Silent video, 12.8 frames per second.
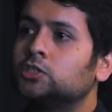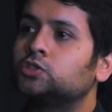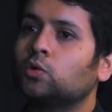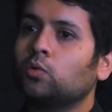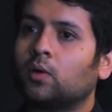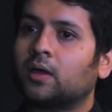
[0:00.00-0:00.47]

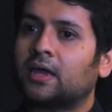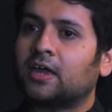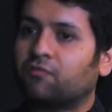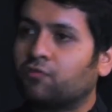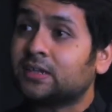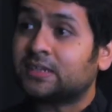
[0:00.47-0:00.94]
So
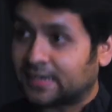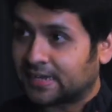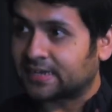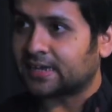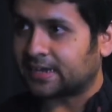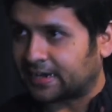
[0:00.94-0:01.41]
if you're
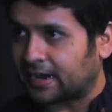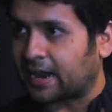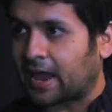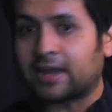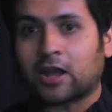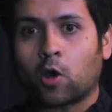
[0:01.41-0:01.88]
thinking,
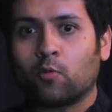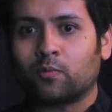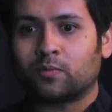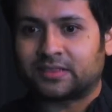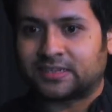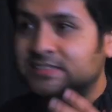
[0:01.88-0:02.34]
and
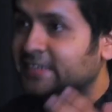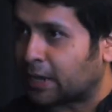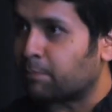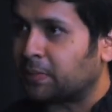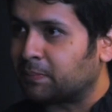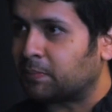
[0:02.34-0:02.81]
now the
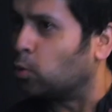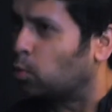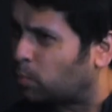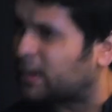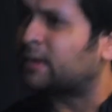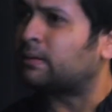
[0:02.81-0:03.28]
same people
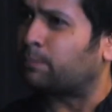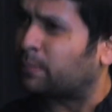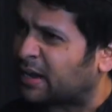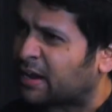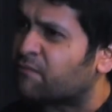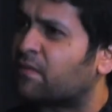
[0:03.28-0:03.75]
who
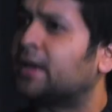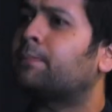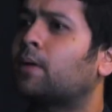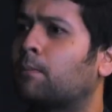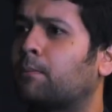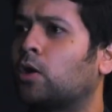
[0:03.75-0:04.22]
claim
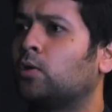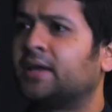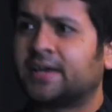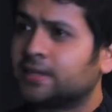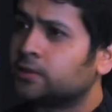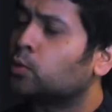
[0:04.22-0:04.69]
very
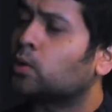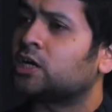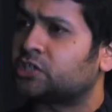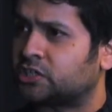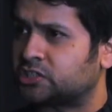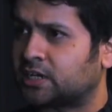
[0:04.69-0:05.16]
proudly Hindu
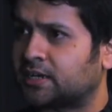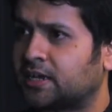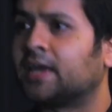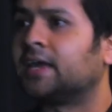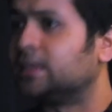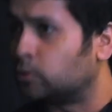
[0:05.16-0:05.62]
Rashtra
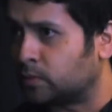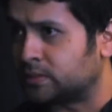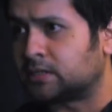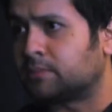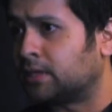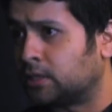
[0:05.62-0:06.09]
Chahiye,
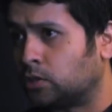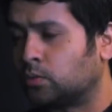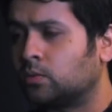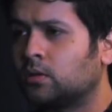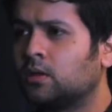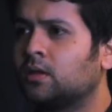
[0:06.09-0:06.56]
Hinduism, Hindu.